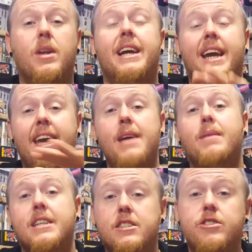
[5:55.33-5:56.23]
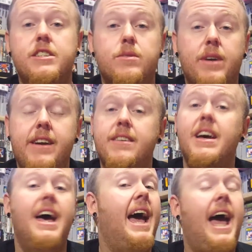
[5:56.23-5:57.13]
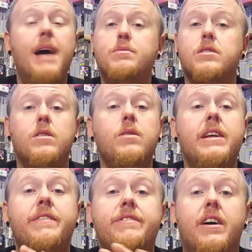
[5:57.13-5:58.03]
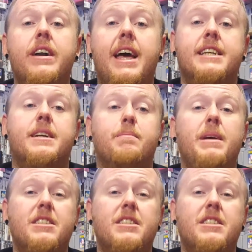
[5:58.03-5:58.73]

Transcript: Like a game like Streets of Rage, absolutely fun as can be.